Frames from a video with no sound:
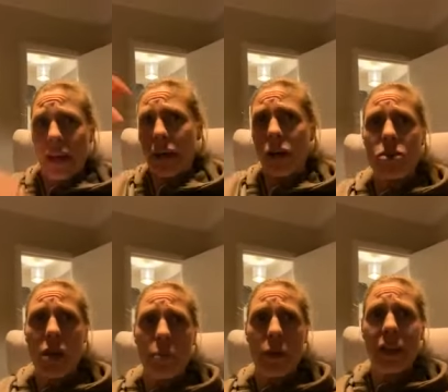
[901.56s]
It goes
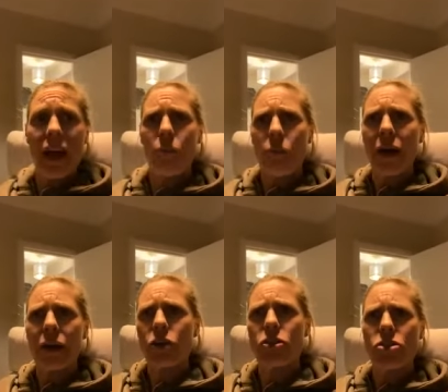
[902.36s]
up and down, but I
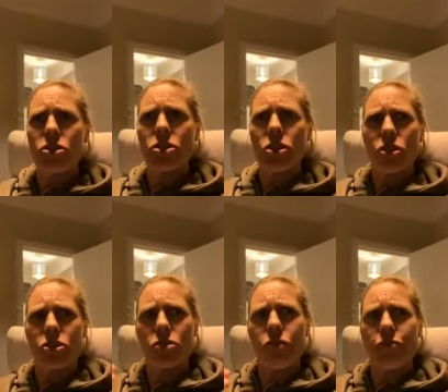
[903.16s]
could start
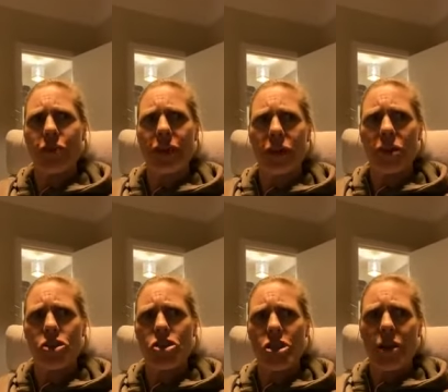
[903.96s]
to feel a
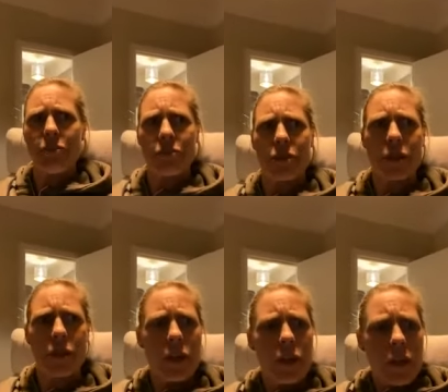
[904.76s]
shift.
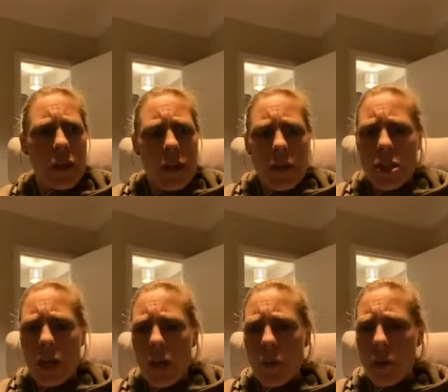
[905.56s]

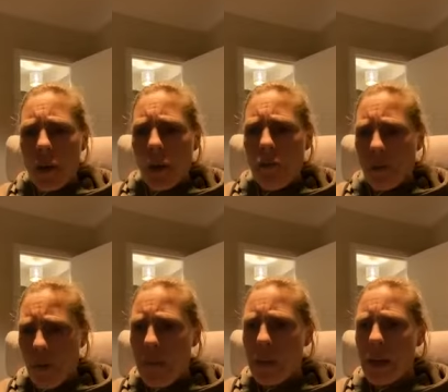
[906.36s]
So, you know,
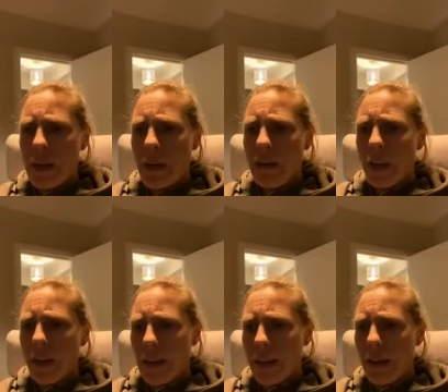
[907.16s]
from being
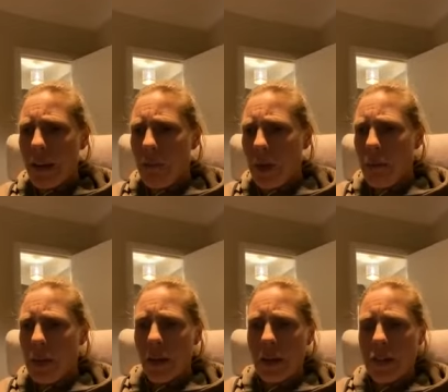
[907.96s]
like maybe
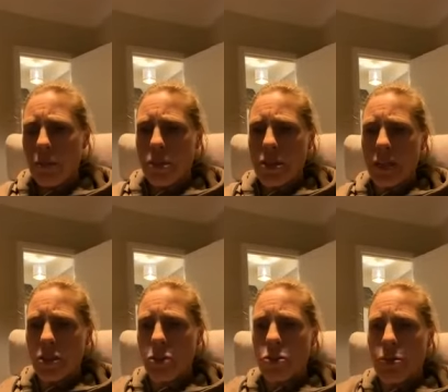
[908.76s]
ninety percent
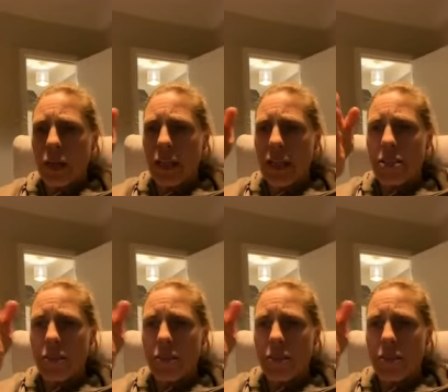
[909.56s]
to, to at least